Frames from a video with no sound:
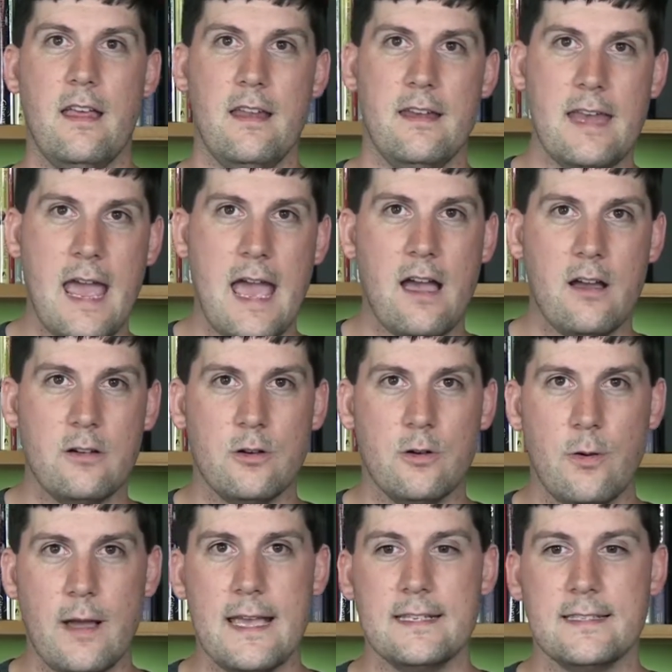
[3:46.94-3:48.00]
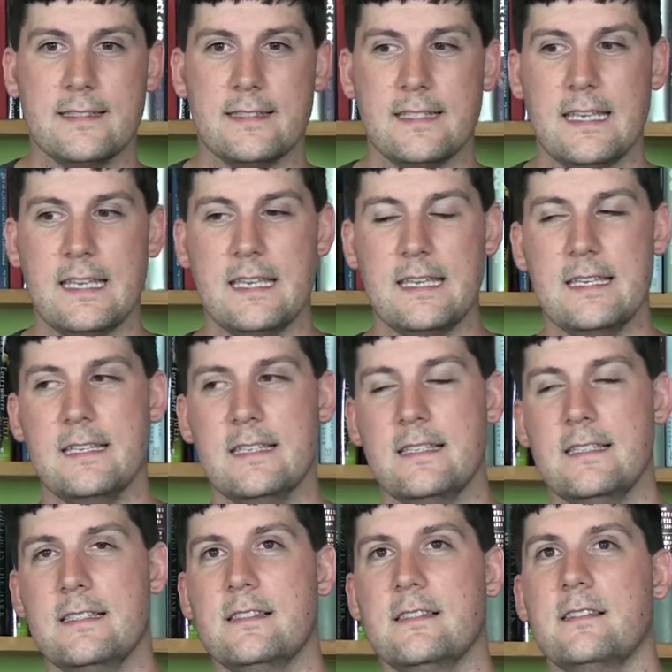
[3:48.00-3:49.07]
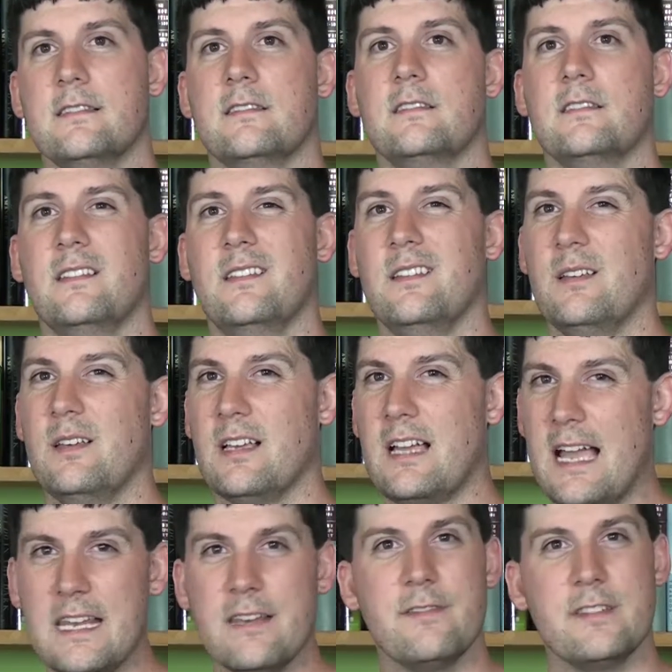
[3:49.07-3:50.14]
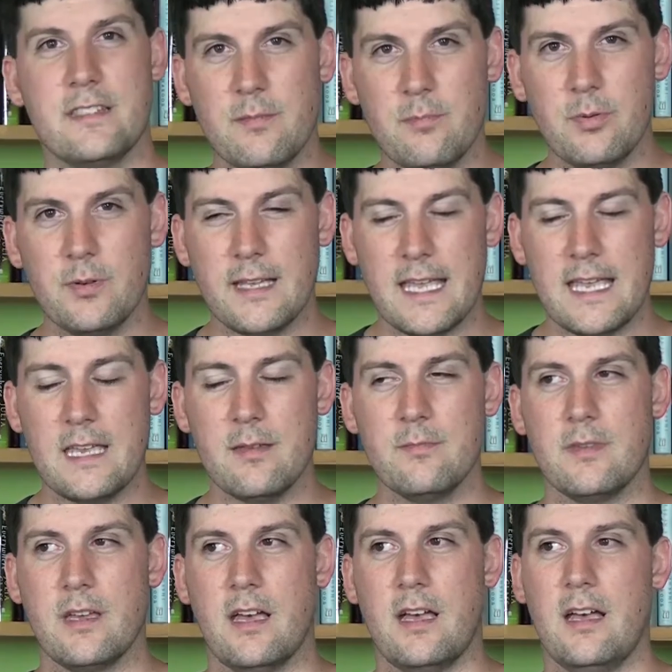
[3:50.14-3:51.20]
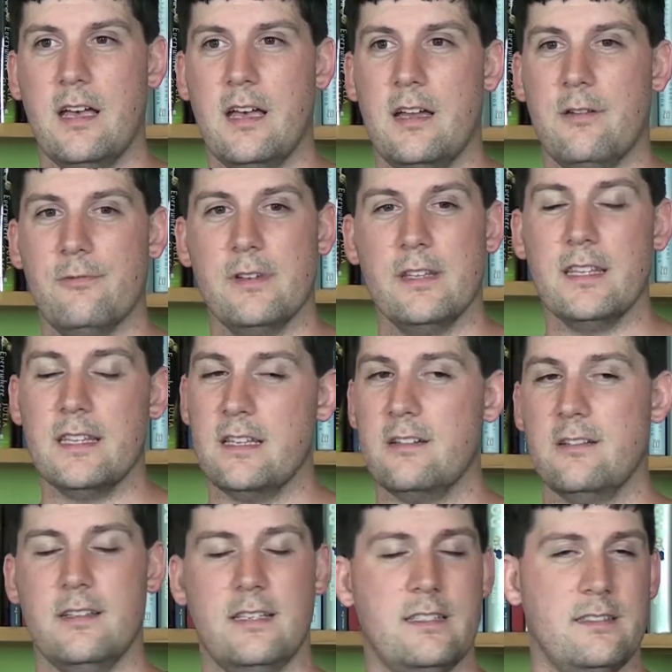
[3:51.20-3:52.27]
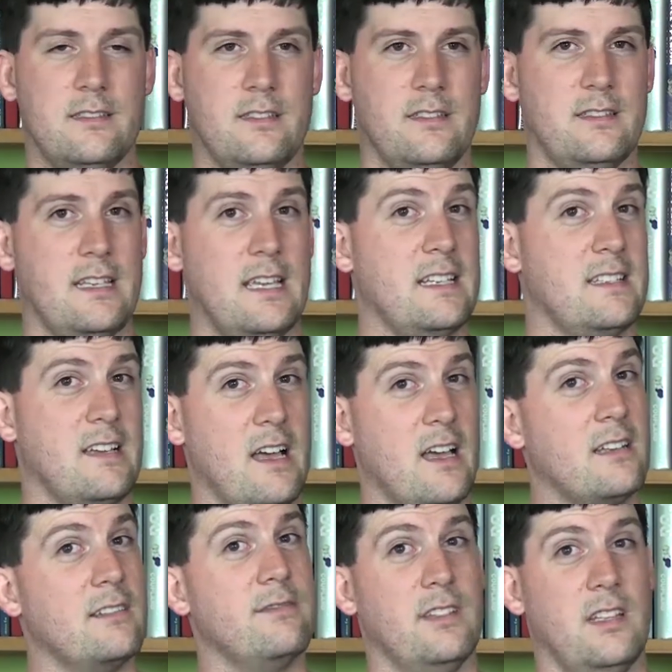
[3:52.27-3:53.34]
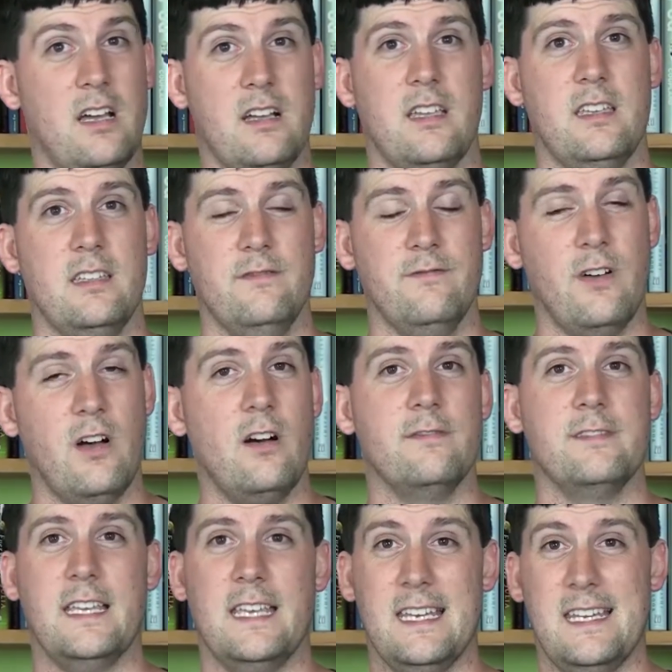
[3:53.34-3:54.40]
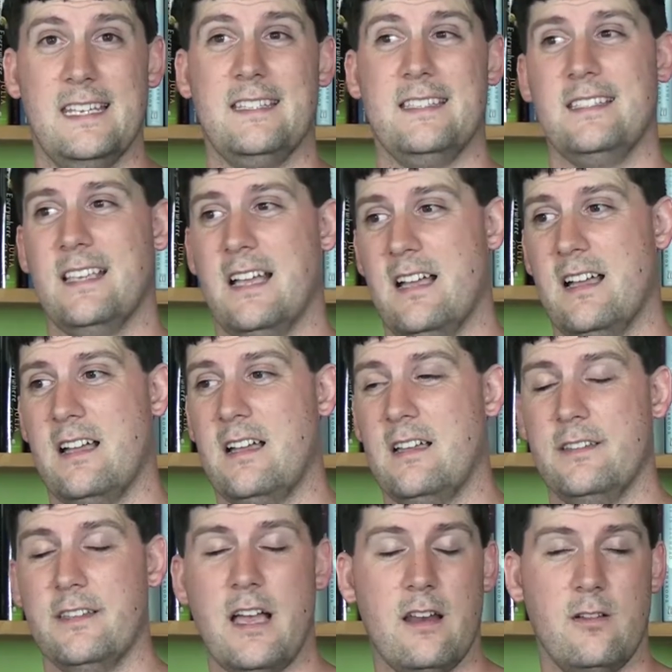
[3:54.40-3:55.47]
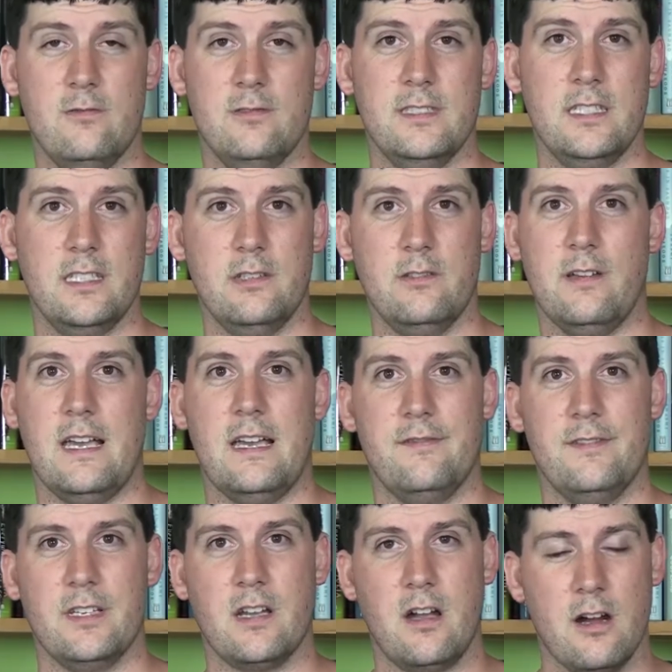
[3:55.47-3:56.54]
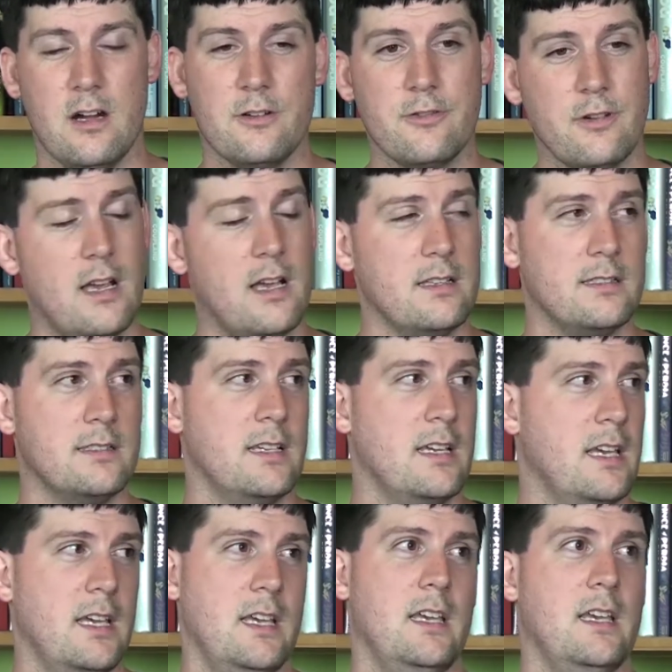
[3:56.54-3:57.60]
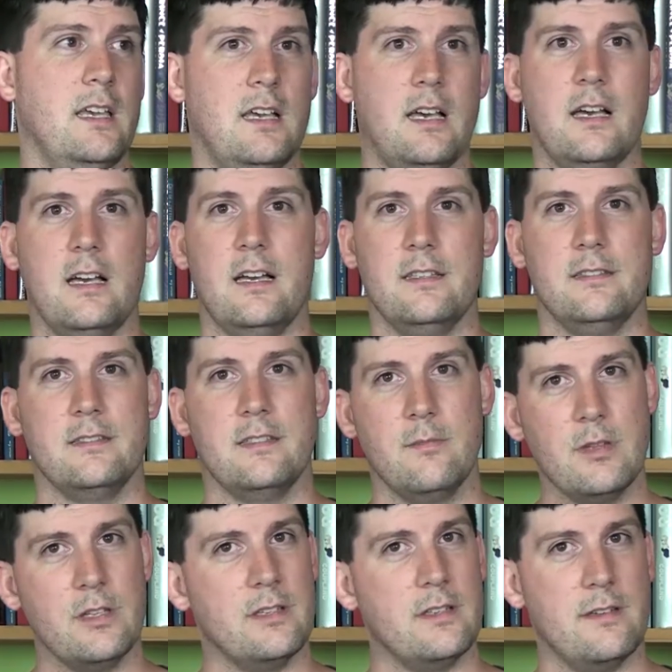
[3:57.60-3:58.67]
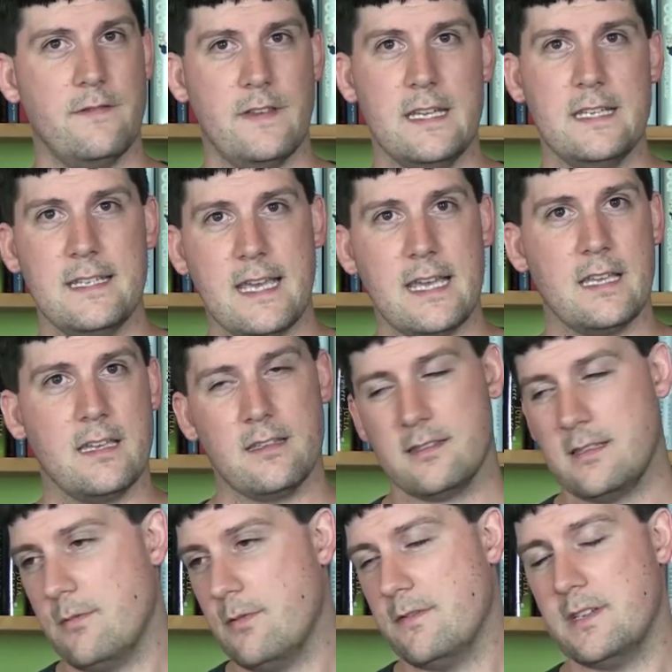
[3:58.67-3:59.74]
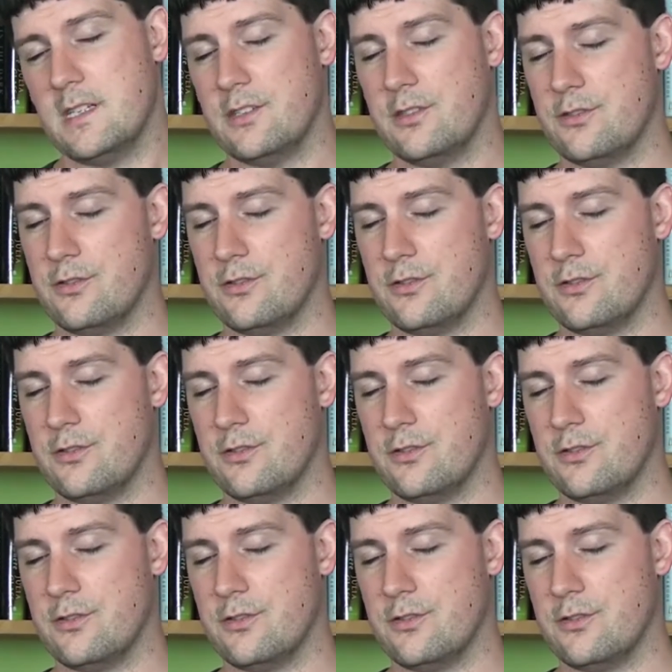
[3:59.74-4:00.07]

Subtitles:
Now, Quest is kind of a simple game. Really, there is just a ton of luck involved in it. Not only do you have the card draws, some of the event deck, some of it is